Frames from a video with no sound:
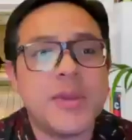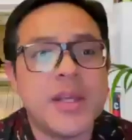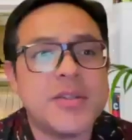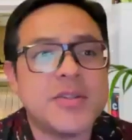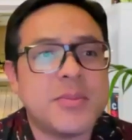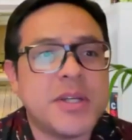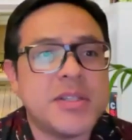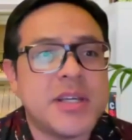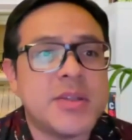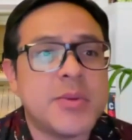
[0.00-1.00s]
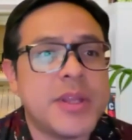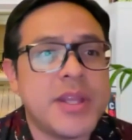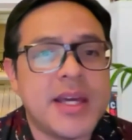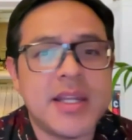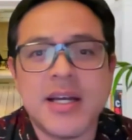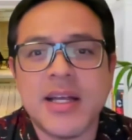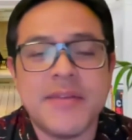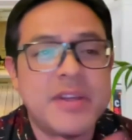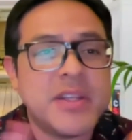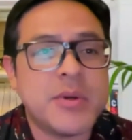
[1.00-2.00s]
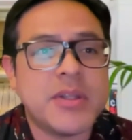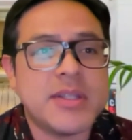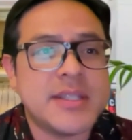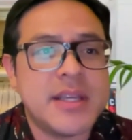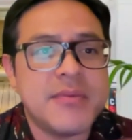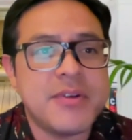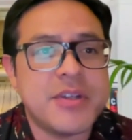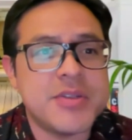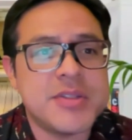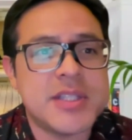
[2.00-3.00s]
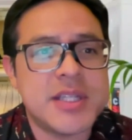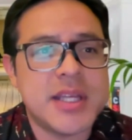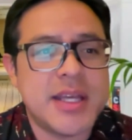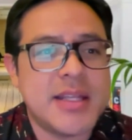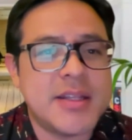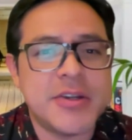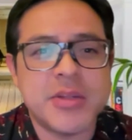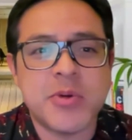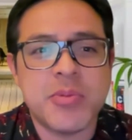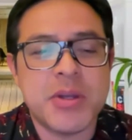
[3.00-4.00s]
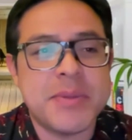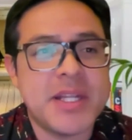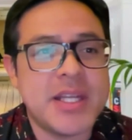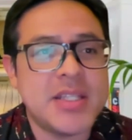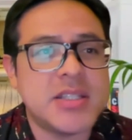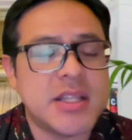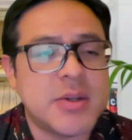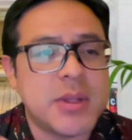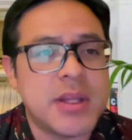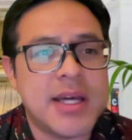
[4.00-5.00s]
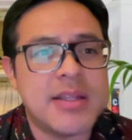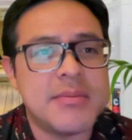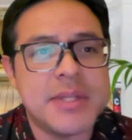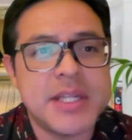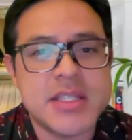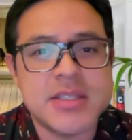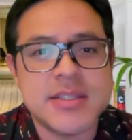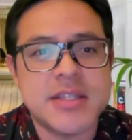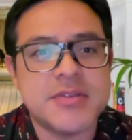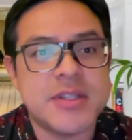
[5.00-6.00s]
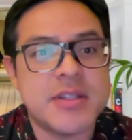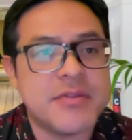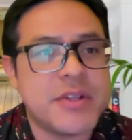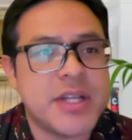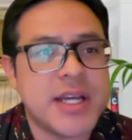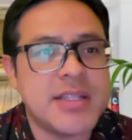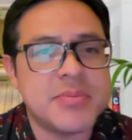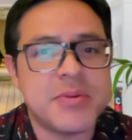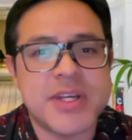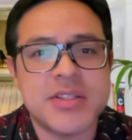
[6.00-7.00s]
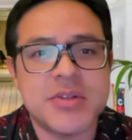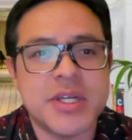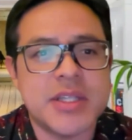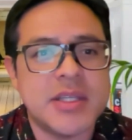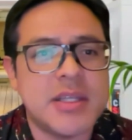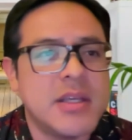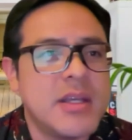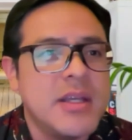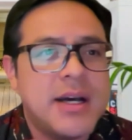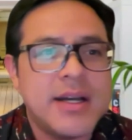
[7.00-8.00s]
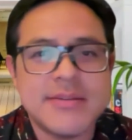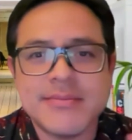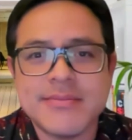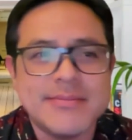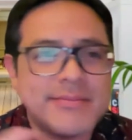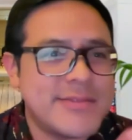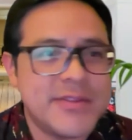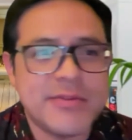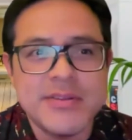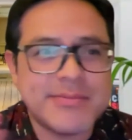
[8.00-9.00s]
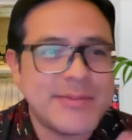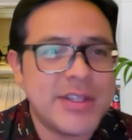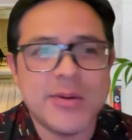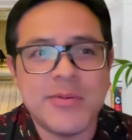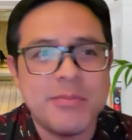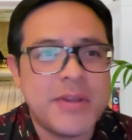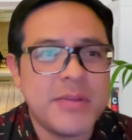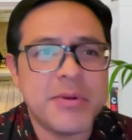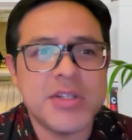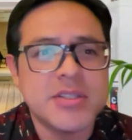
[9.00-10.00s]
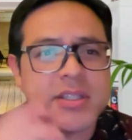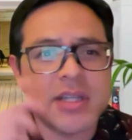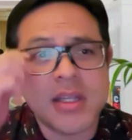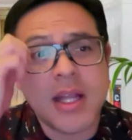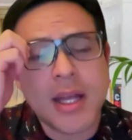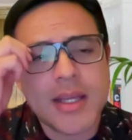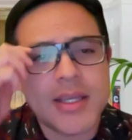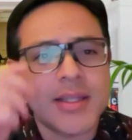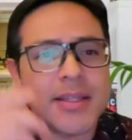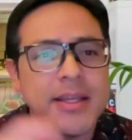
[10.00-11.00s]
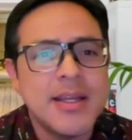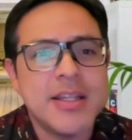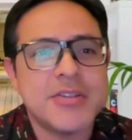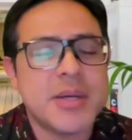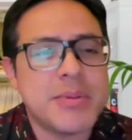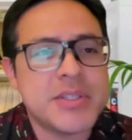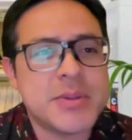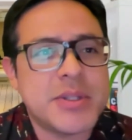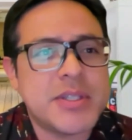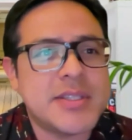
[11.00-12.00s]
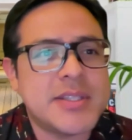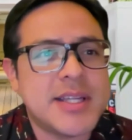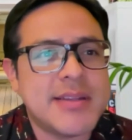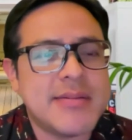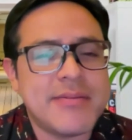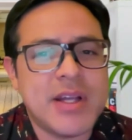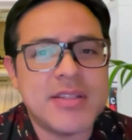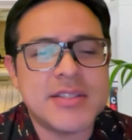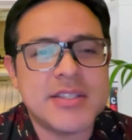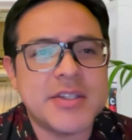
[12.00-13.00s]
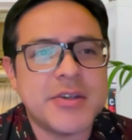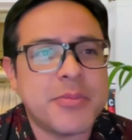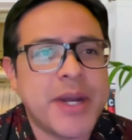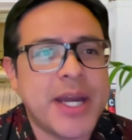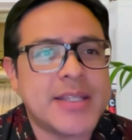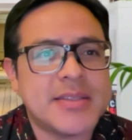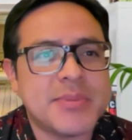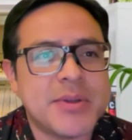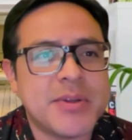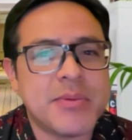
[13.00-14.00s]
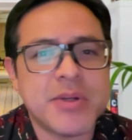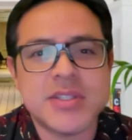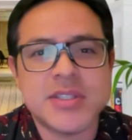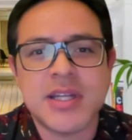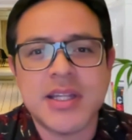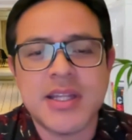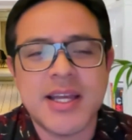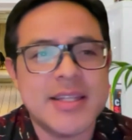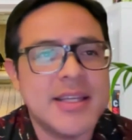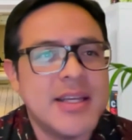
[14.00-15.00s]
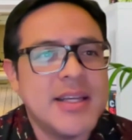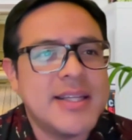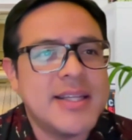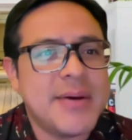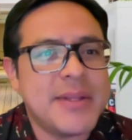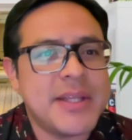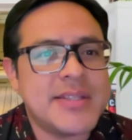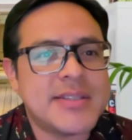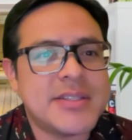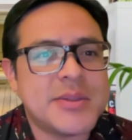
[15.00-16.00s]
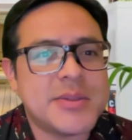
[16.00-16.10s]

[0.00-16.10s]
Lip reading: Thank you so much. And with that, if anyone is ever interested in learning more about mediation, I know a lot of the mediation centers on the different islands provide training on different, in person, online. And there's opportunities to then volunteer or practice both in person and online nowadays too.